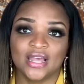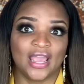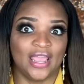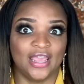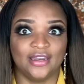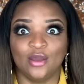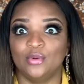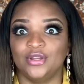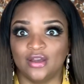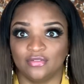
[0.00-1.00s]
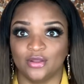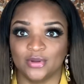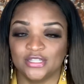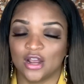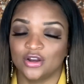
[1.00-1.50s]
and it will
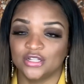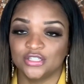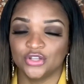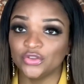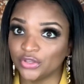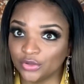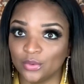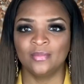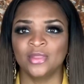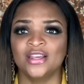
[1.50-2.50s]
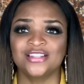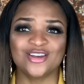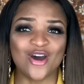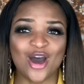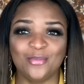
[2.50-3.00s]
definitely return unto you.
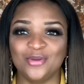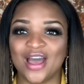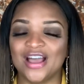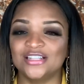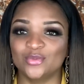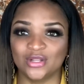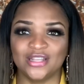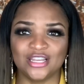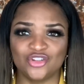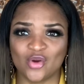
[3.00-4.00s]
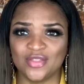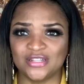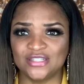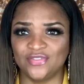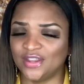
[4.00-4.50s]
So I hope you guys really enjoyed
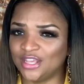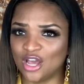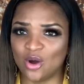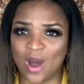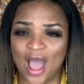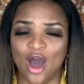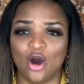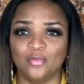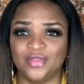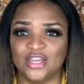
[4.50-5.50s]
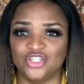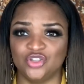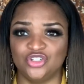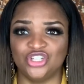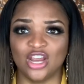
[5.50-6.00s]
this video. I hope that
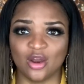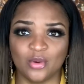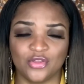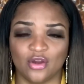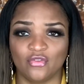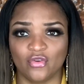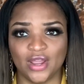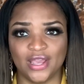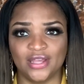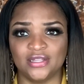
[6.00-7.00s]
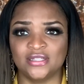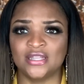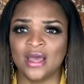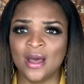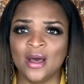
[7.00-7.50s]
you share it with your friends.
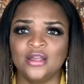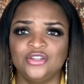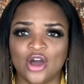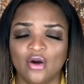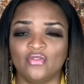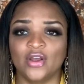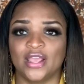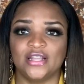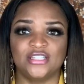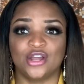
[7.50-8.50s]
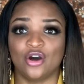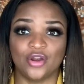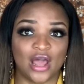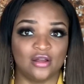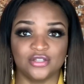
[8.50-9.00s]
Don't forget to go
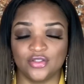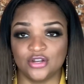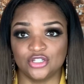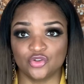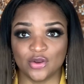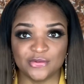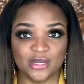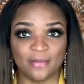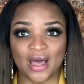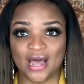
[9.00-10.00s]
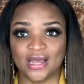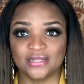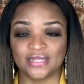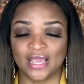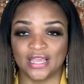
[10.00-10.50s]
down to the description box
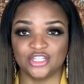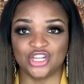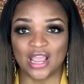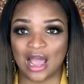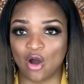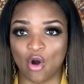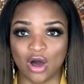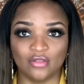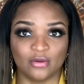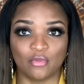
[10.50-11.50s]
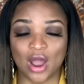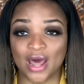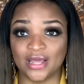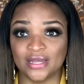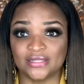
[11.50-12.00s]
and check out all of the
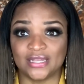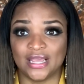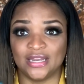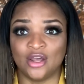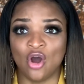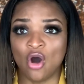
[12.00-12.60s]
products and